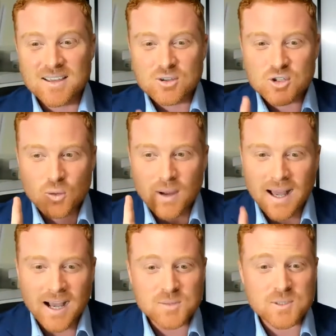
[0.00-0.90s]
So I
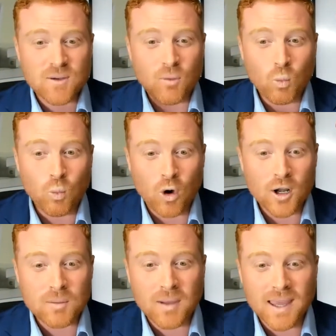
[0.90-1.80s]
asked myself, what
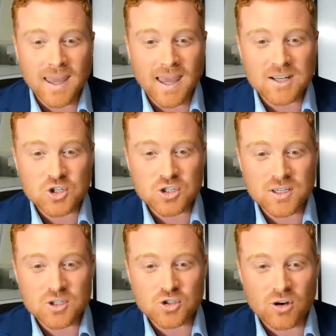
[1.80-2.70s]
am I
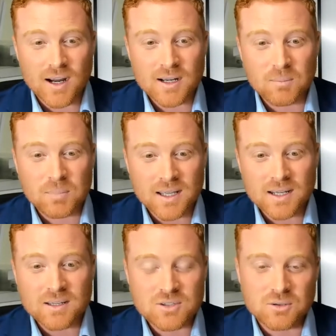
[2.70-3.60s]
actually trying to bloody
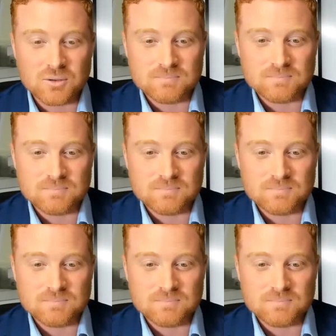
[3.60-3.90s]
do?